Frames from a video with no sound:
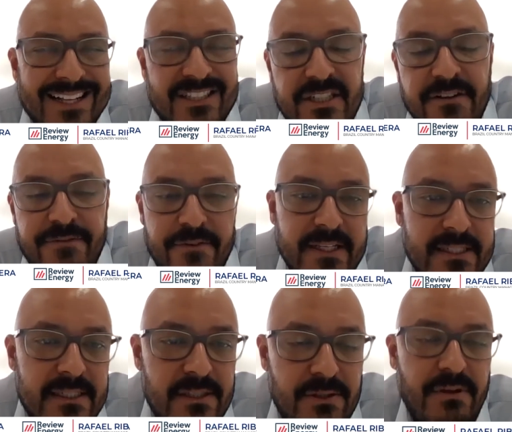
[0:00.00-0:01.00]

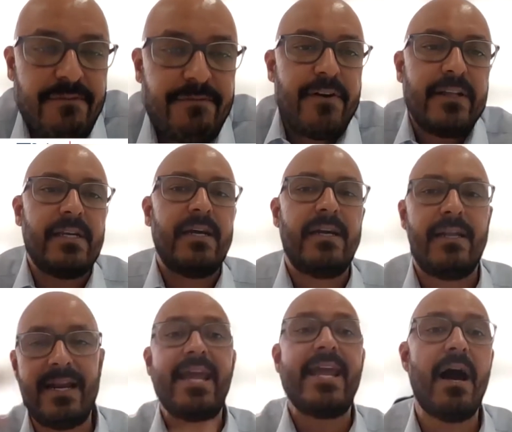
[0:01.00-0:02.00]
different
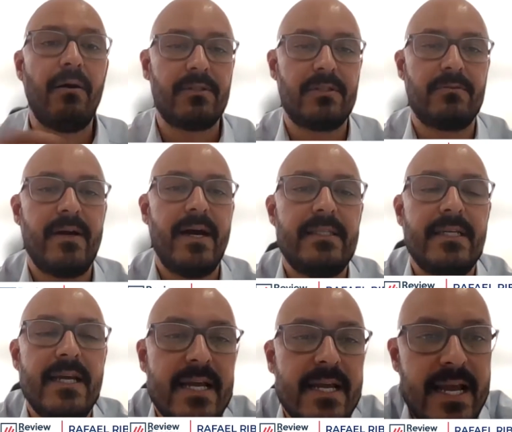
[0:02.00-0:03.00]
layouts, right?
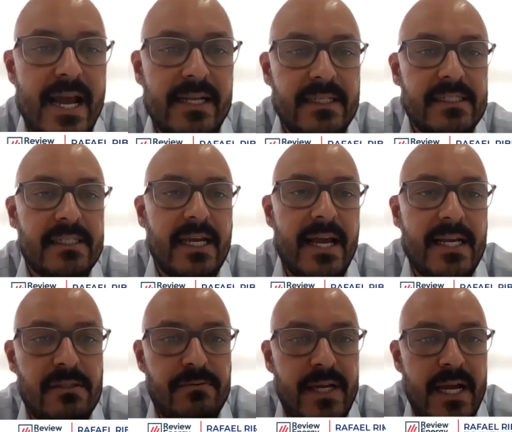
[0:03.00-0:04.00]
In this
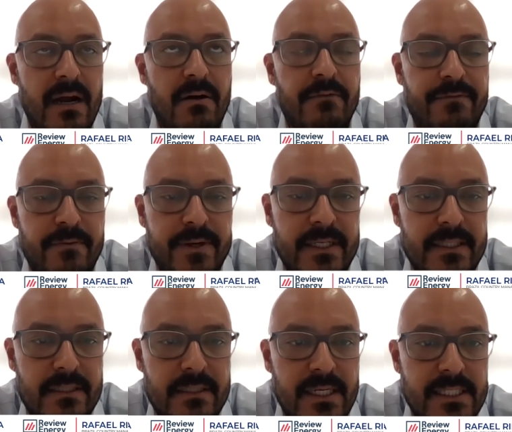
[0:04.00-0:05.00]
case, we are offering
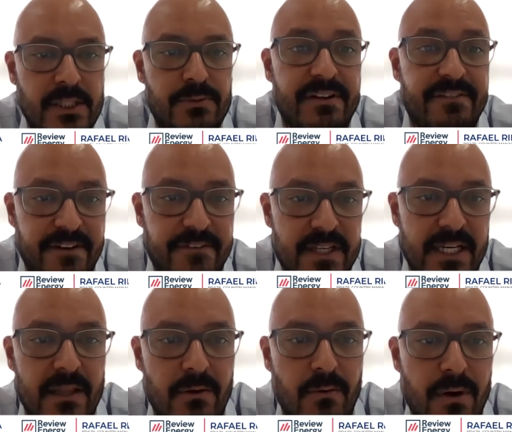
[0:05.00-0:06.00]
these 350
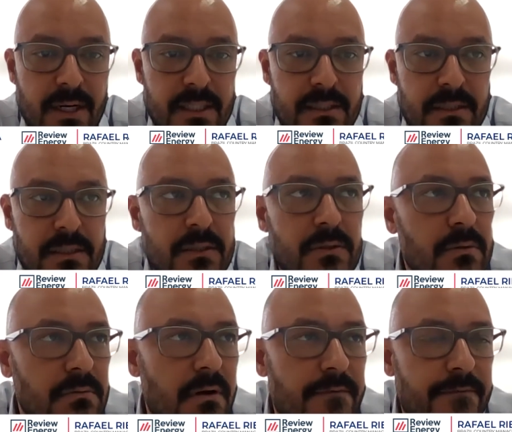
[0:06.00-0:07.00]
kilowatts
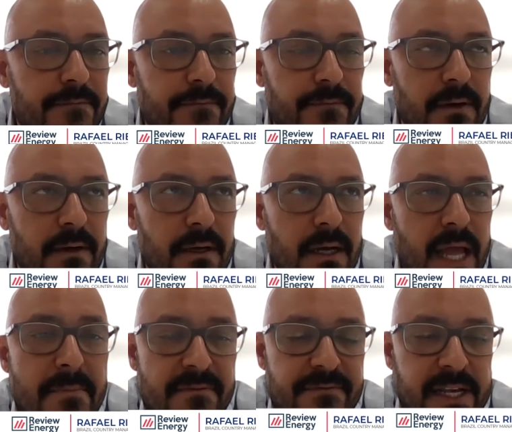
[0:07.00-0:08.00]
with
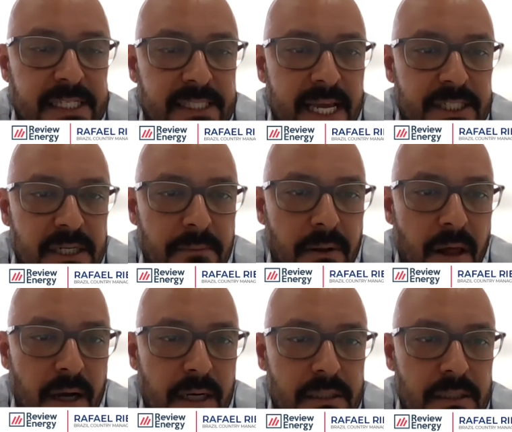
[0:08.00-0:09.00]
MV station
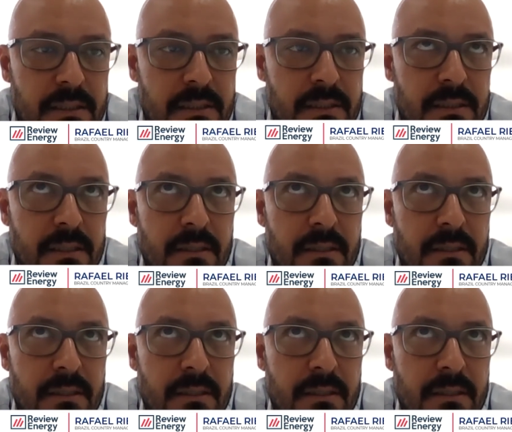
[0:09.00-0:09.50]
blocks